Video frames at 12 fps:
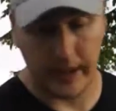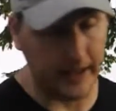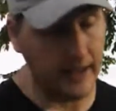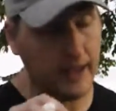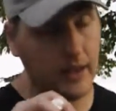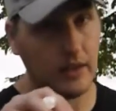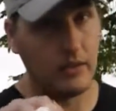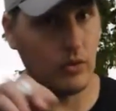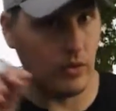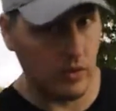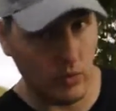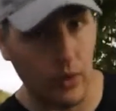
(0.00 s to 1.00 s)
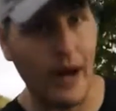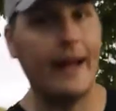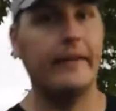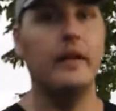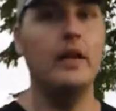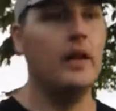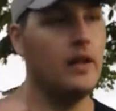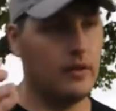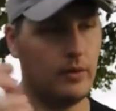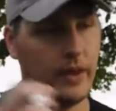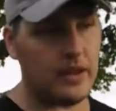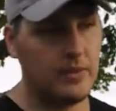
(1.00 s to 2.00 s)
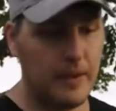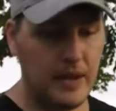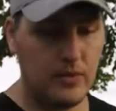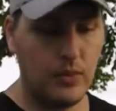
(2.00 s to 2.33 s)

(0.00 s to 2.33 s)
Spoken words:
get it right, the recipes